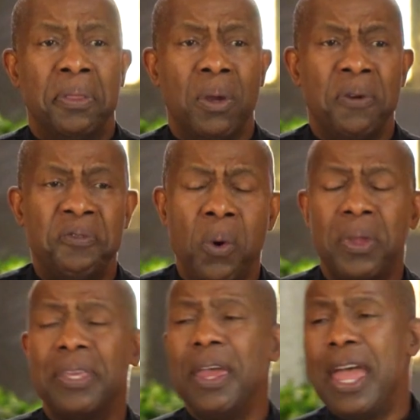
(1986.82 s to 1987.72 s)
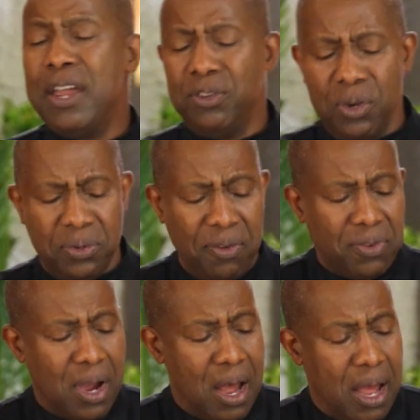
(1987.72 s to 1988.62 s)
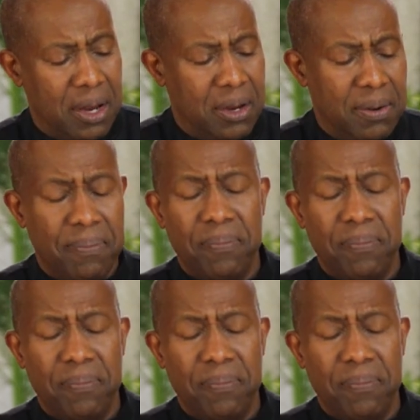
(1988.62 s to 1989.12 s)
Therefore, the angels of God